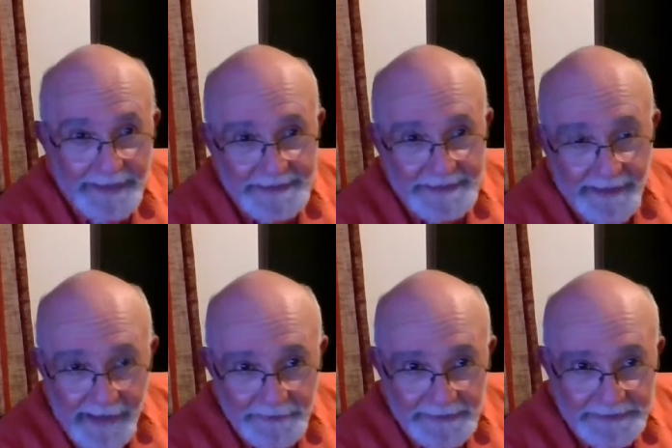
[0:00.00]
can't
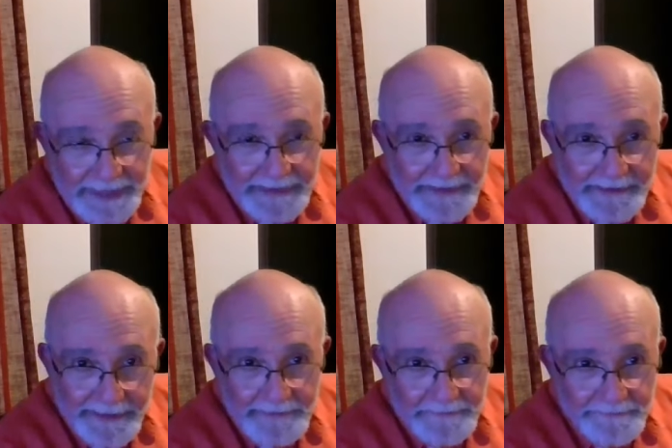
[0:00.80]
accomplish
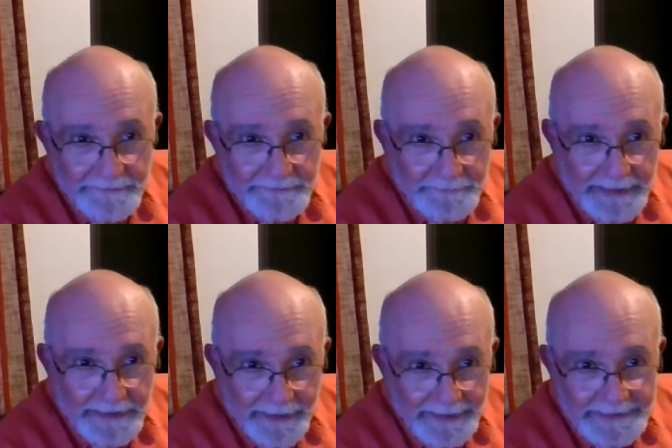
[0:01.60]
anything
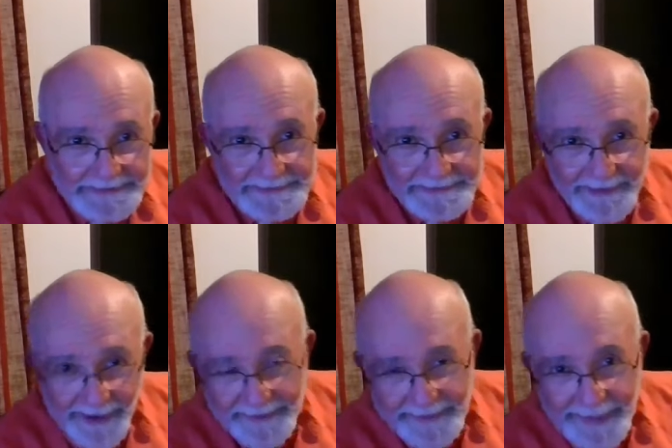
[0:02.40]
because
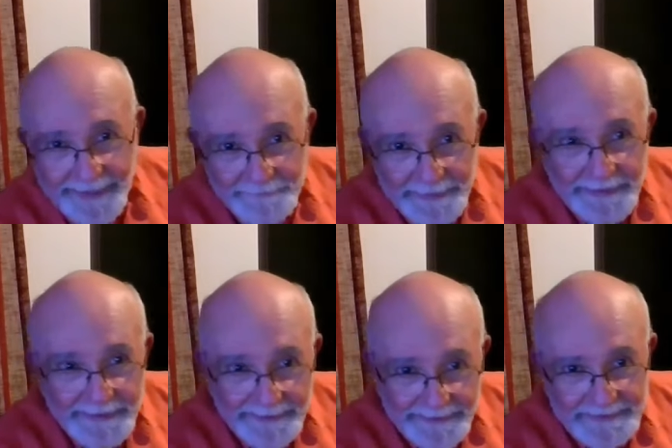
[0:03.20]
God can't be
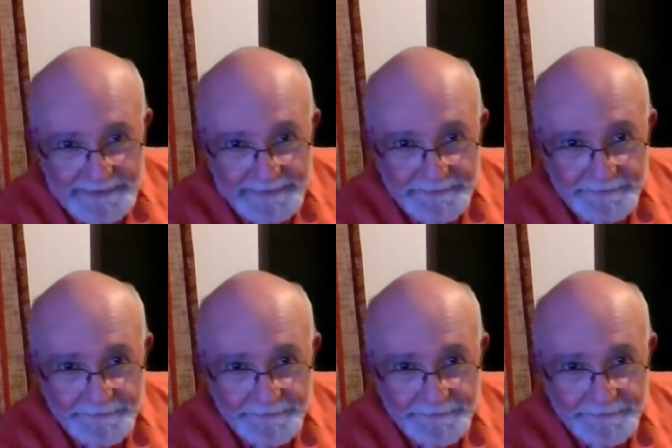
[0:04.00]
killed.